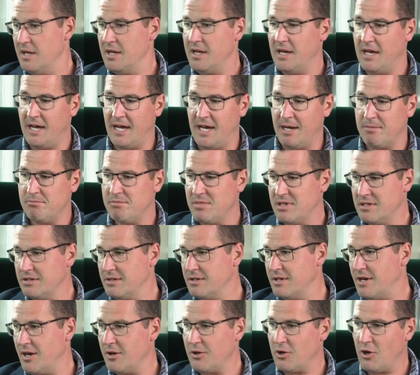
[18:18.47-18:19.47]
um,
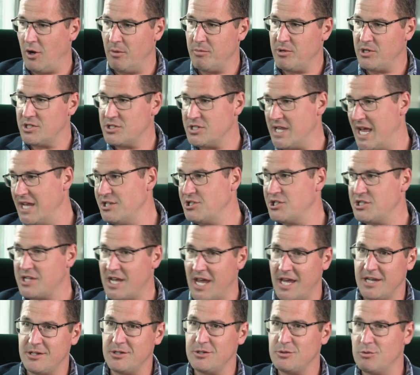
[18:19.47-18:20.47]
you know, communist
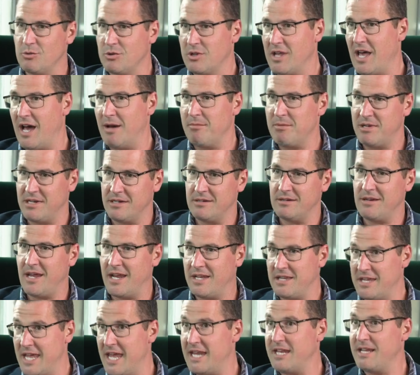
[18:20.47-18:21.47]
agitators would come and,
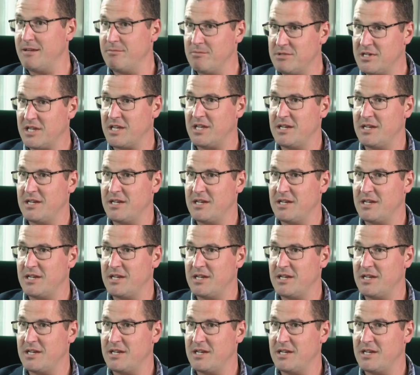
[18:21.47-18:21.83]
and get him to